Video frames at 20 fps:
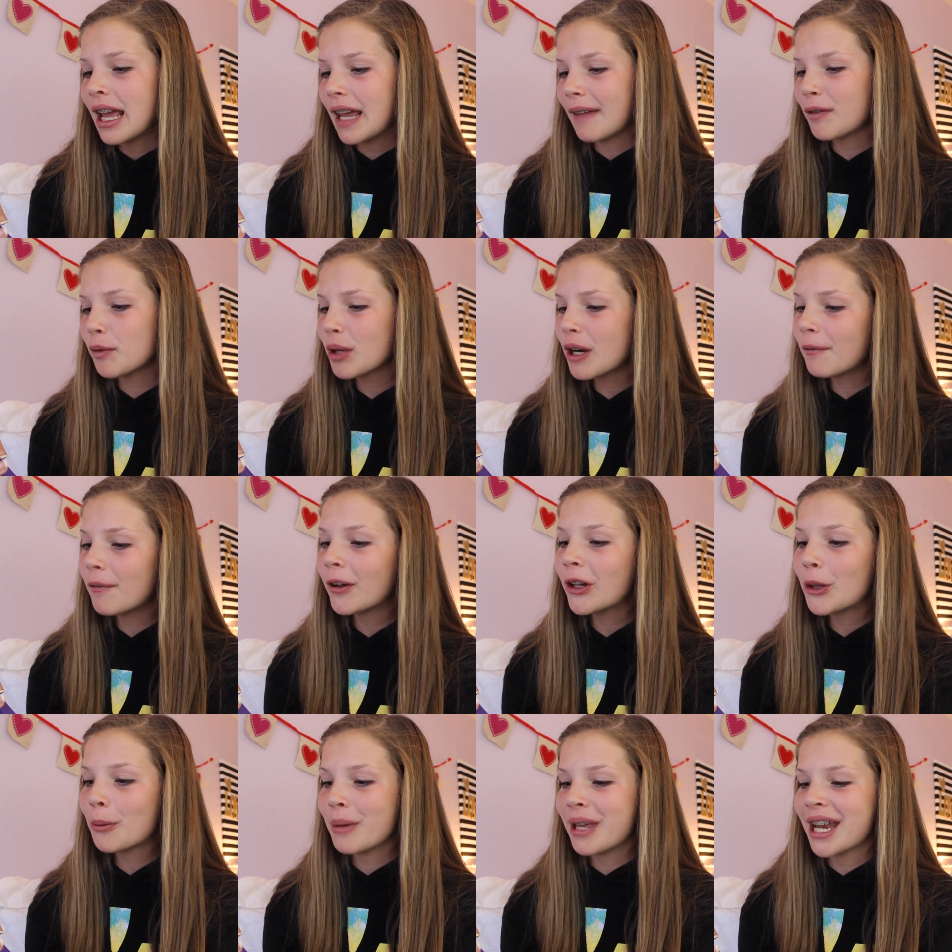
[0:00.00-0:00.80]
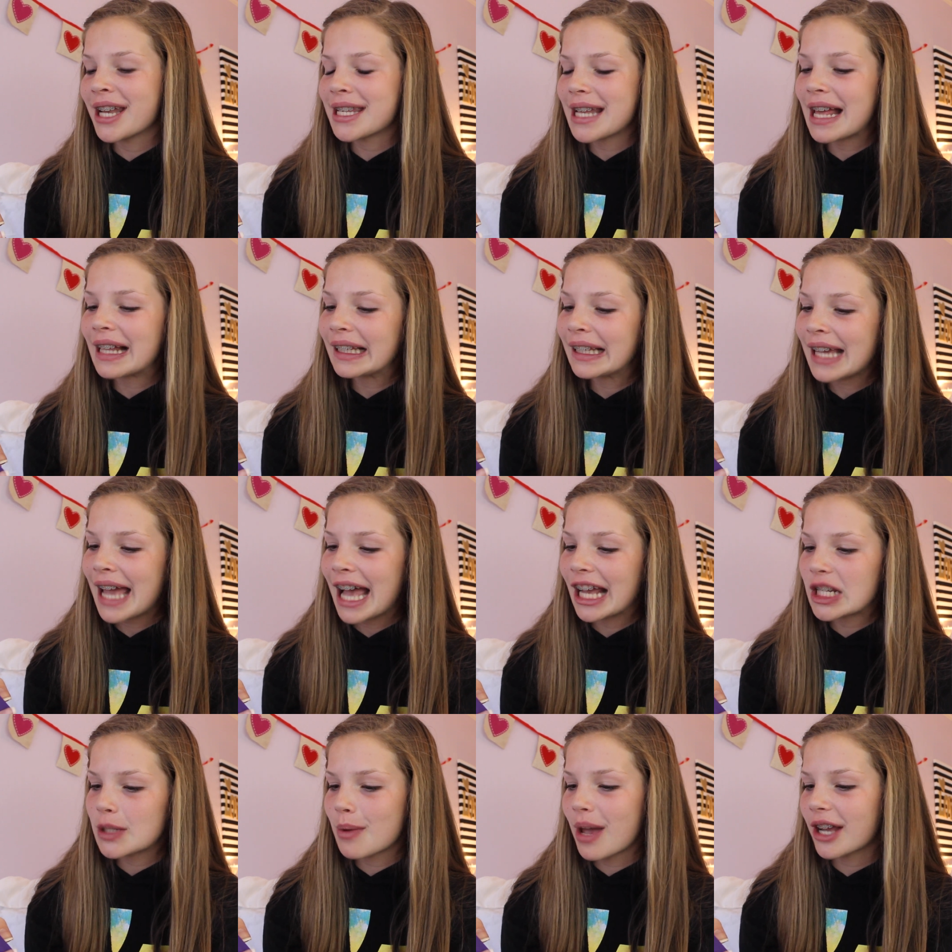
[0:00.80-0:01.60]
If you want to follow me, it's
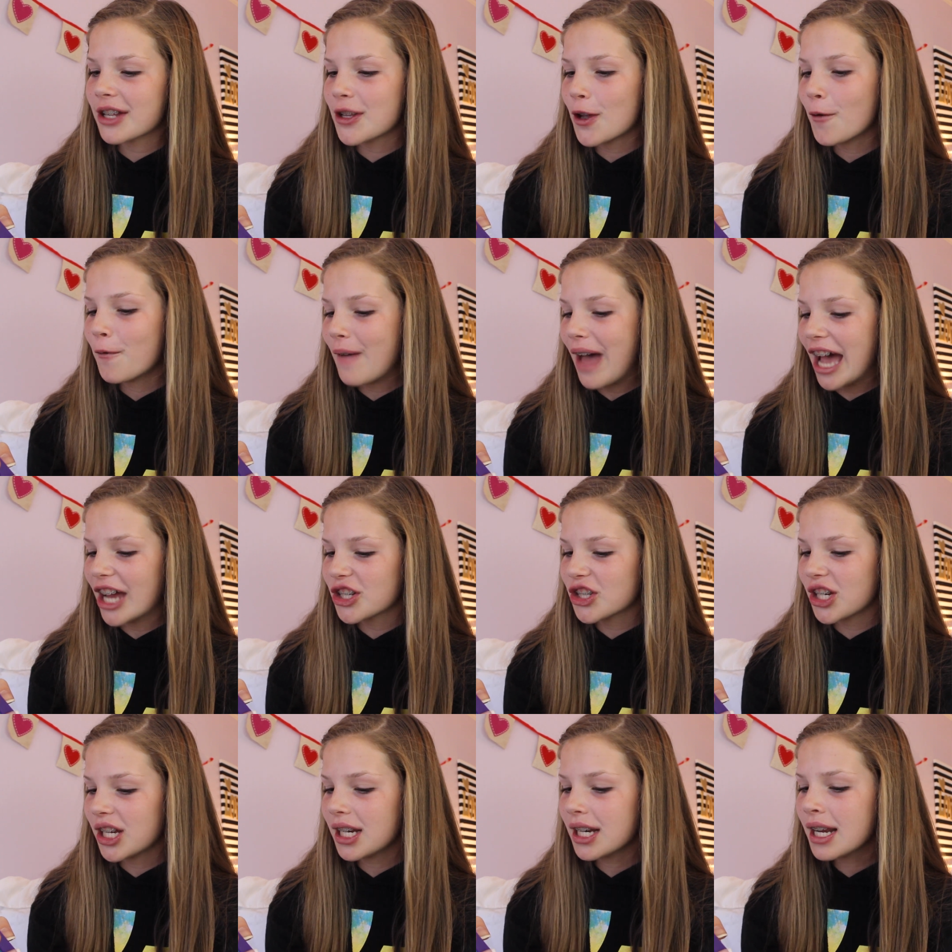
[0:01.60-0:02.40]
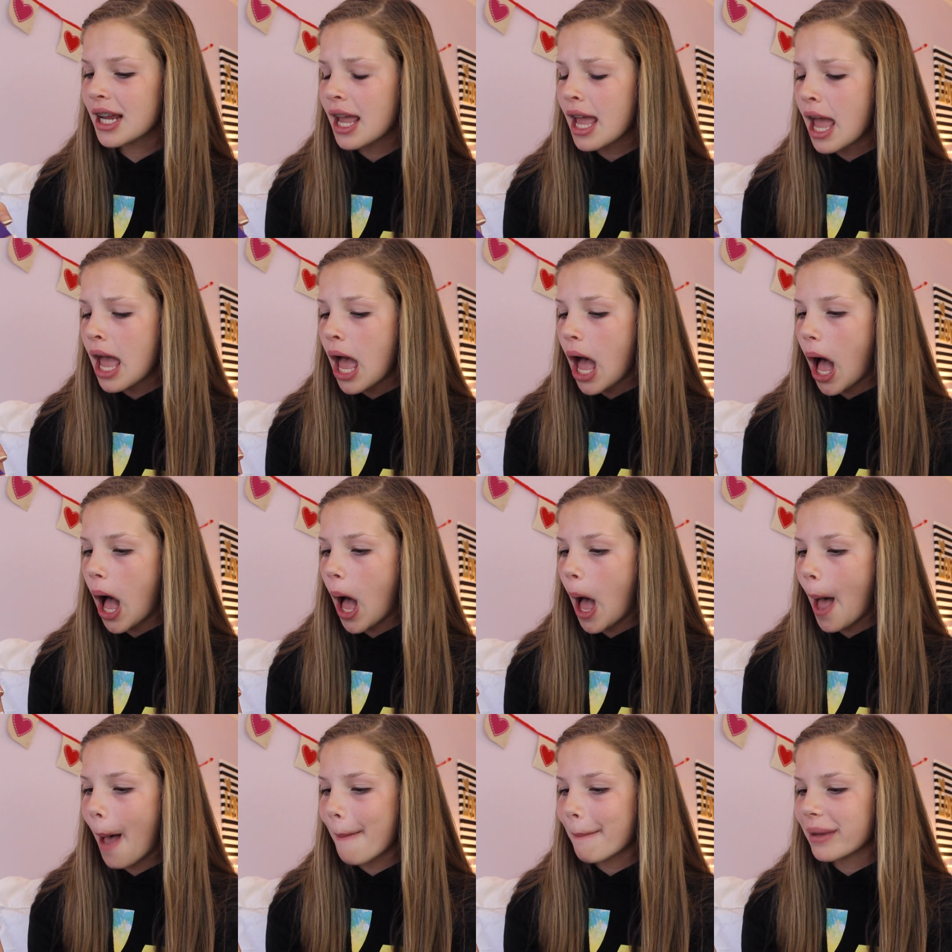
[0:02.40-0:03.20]
ellieXOXOFashion.
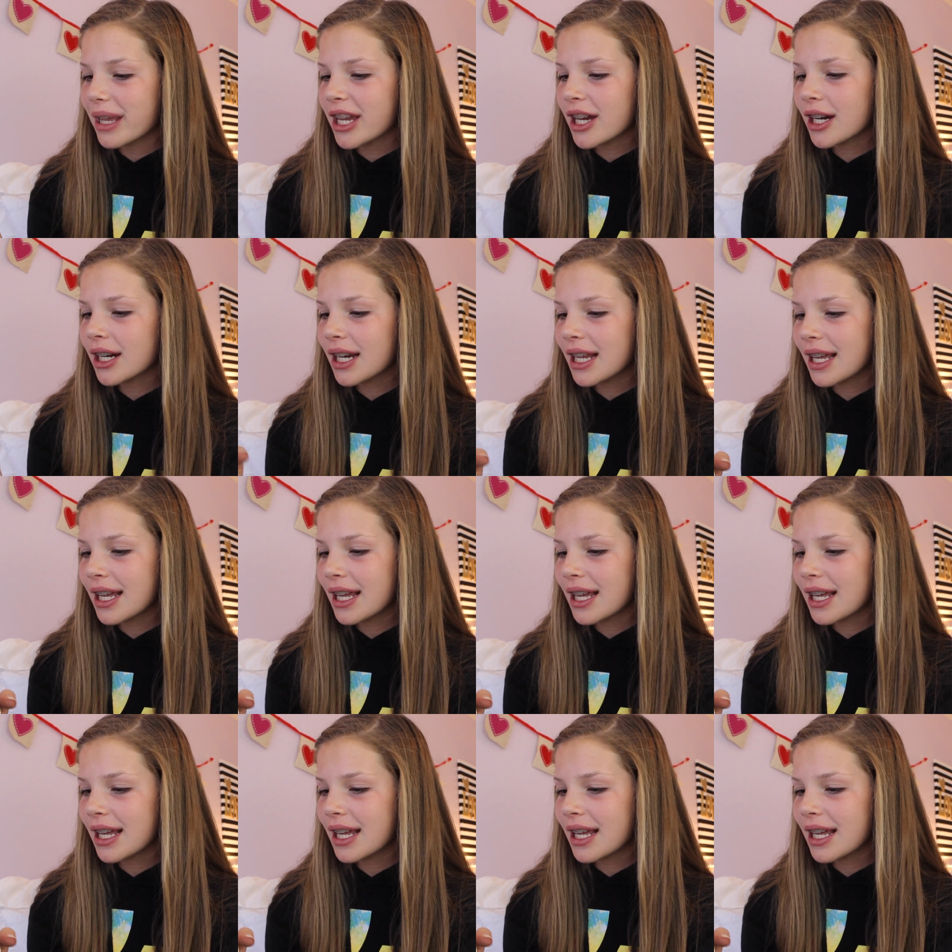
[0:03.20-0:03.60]
Here it